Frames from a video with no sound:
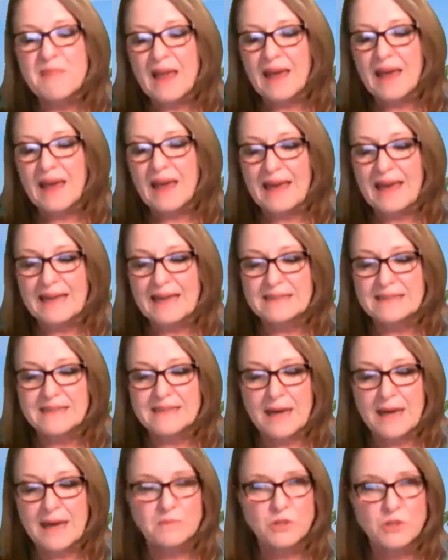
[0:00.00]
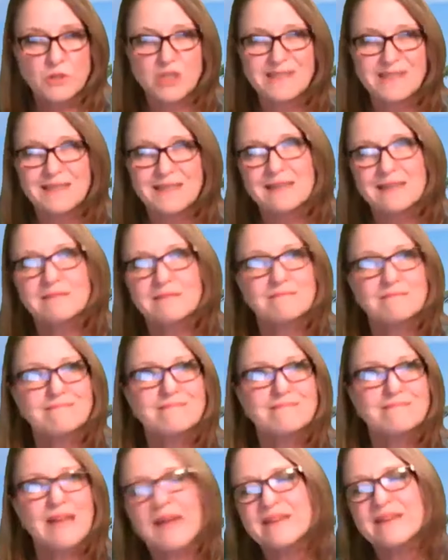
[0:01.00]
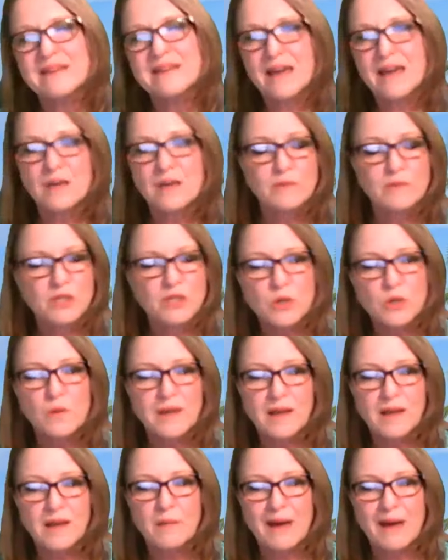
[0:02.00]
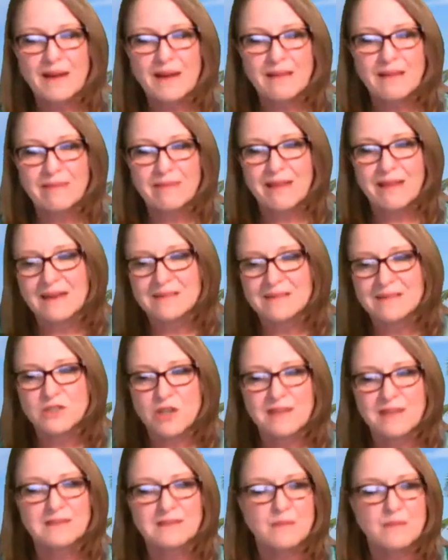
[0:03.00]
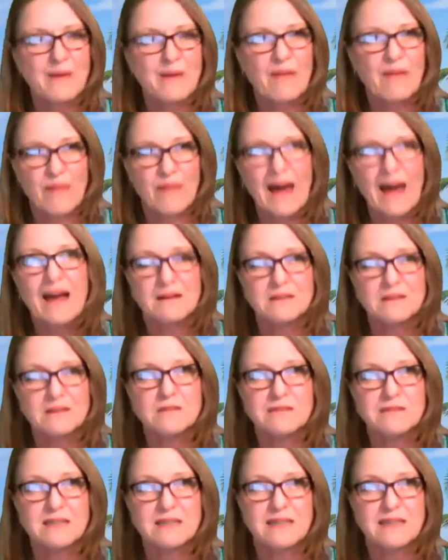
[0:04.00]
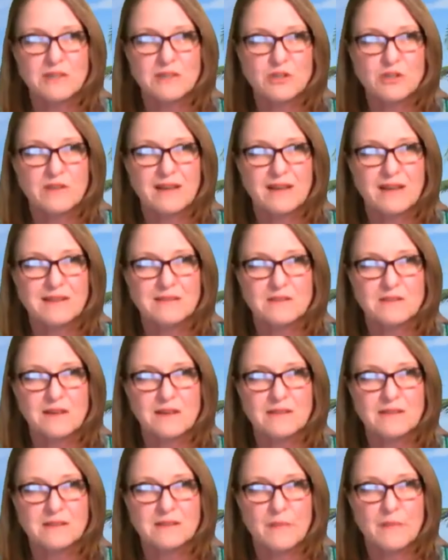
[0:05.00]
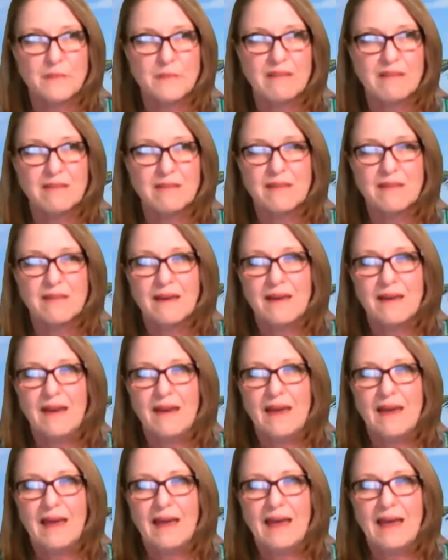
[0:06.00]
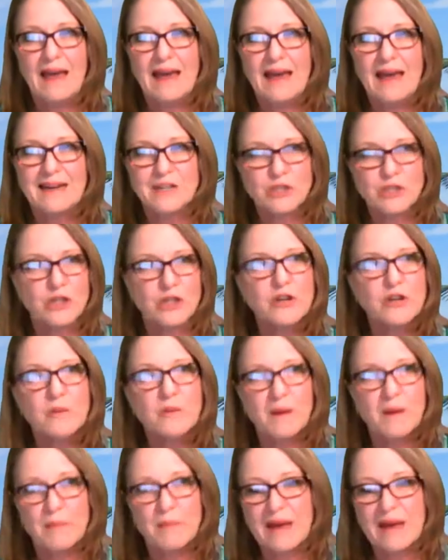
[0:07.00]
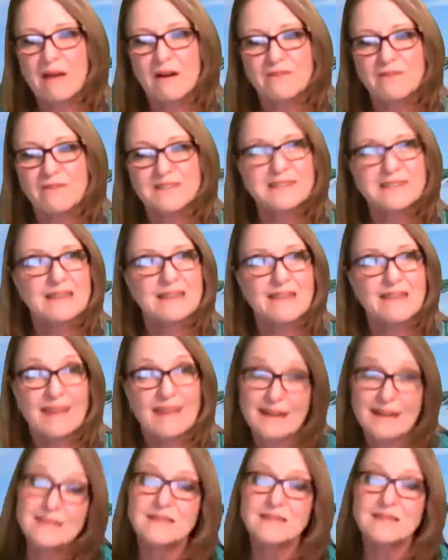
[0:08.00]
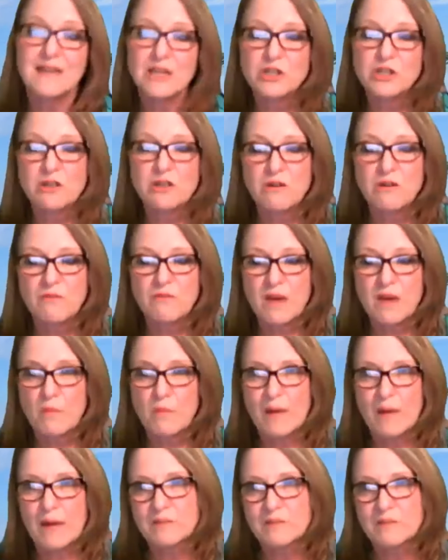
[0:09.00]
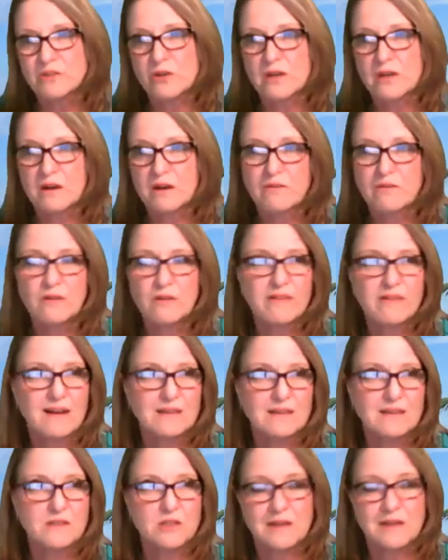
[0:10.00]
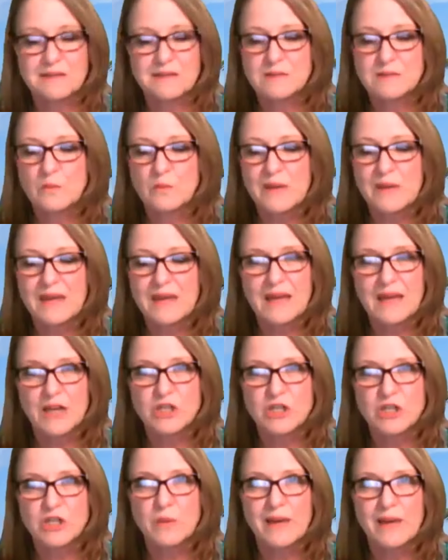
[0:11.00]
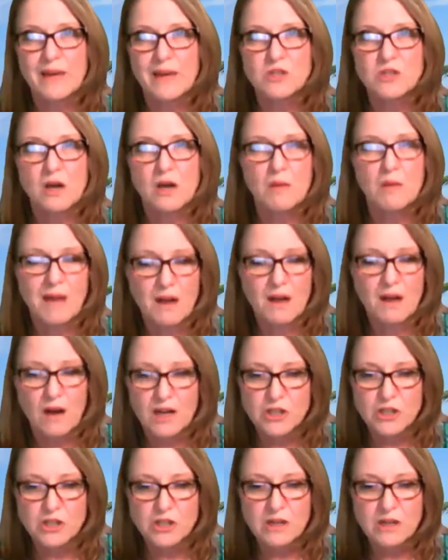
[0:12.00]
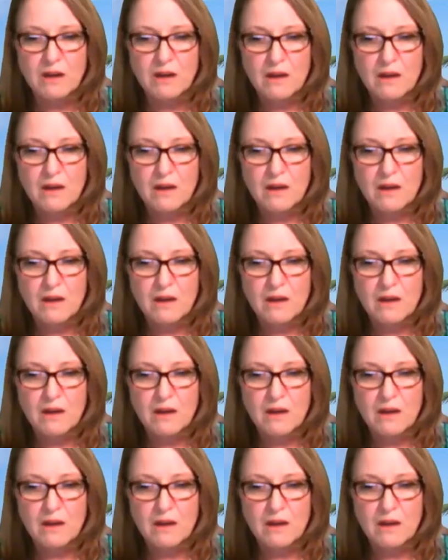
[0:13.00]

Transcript: And she said, the other day you were talking about $1,000 a month. I could do with an extra $1,000 a month. And I showed her my back office. And at that stage in November, I was earning over $1,000 a week. And she went, oh my gosh,